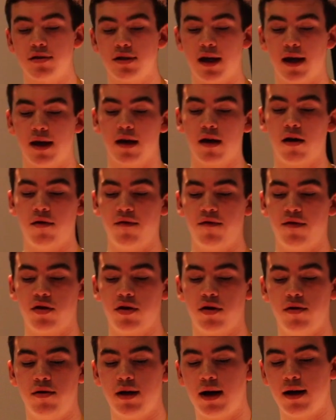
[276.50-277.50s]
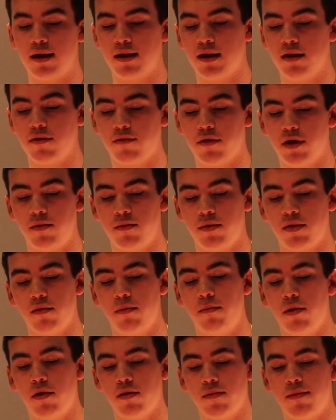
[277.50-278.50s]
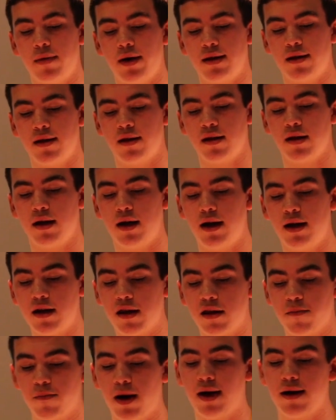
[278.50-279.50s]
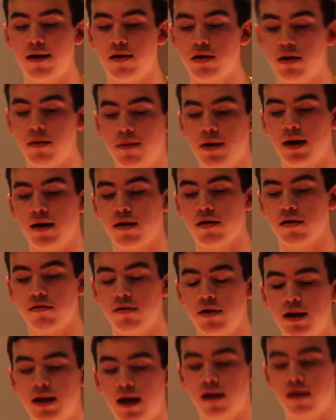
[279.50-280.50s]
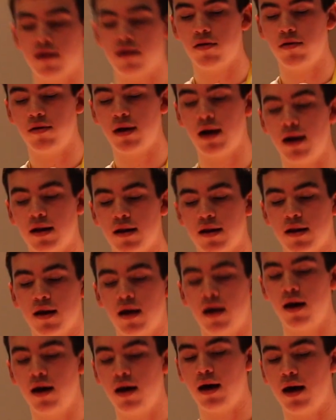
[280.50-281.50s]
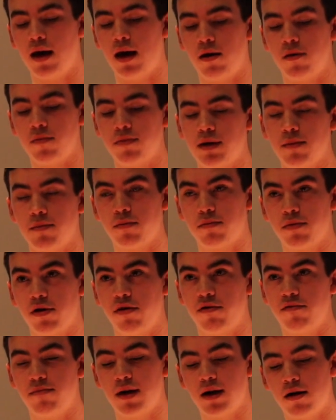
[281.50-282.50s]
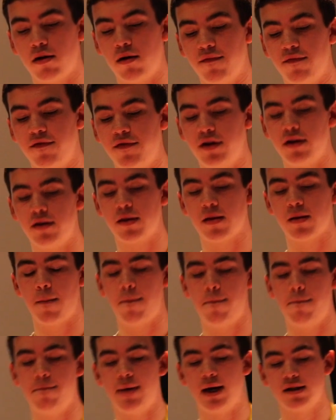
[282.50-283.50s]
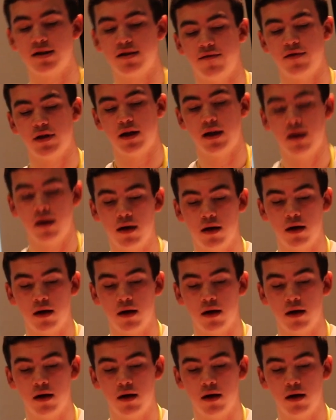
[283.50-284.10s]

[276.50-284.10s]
staying over 2 nights in rooms with bunk beds. And despite only being 3 days, 2 nights, it helped improve my confidence massively.